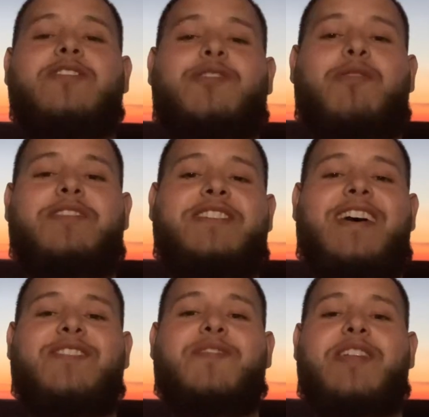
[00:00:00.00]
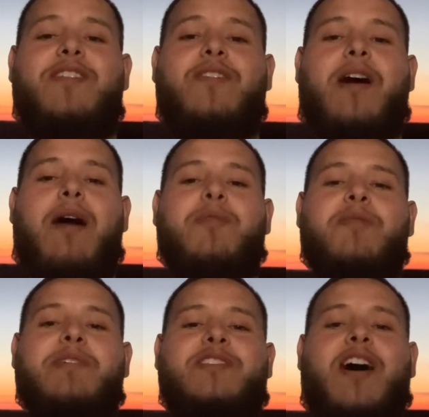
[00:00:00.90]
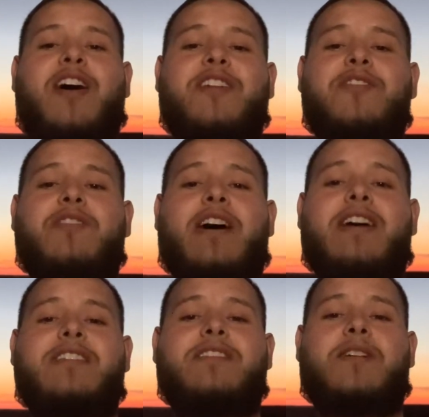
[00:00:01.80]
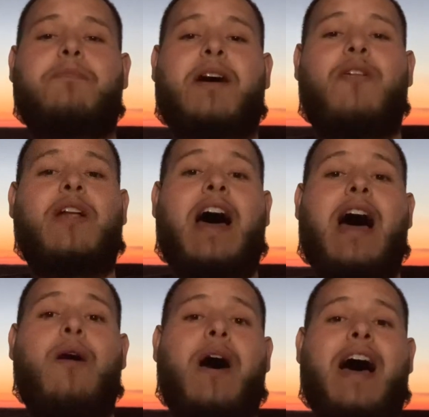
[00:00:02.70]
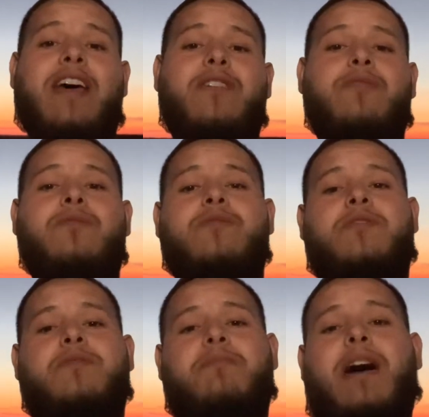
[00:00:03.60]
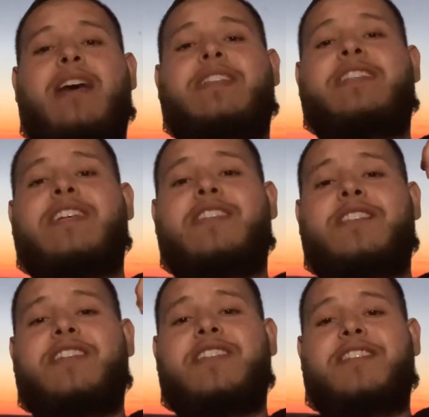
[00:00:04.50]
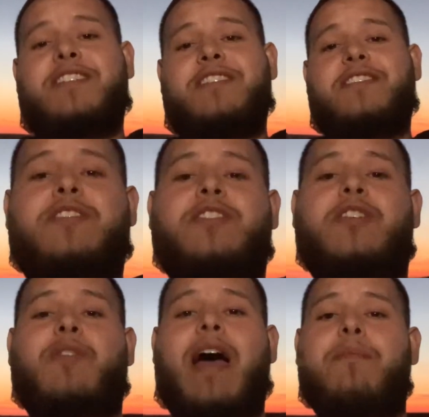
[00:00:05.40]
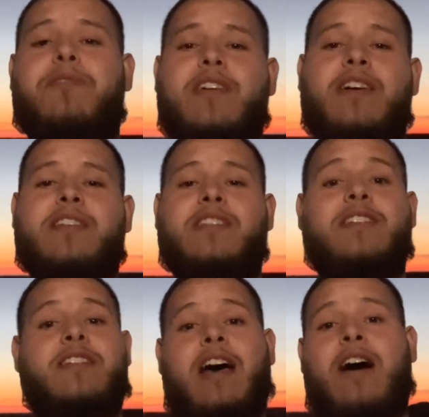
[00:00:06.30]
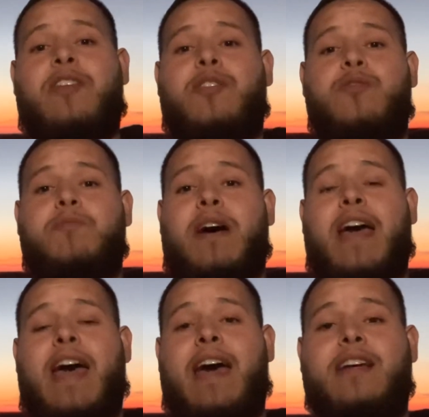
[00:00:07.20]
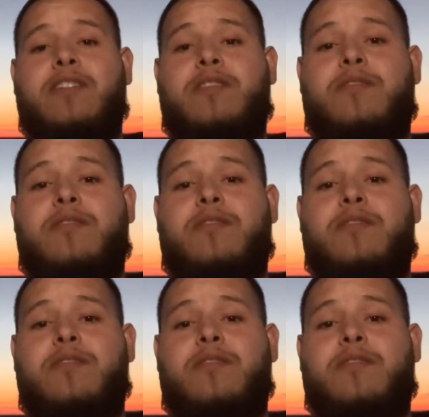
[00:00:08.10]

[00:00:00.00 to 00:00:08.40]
So in today's video, I'm going to be talking to you guys about how I use my tenodesis to grab things and how to use my hands.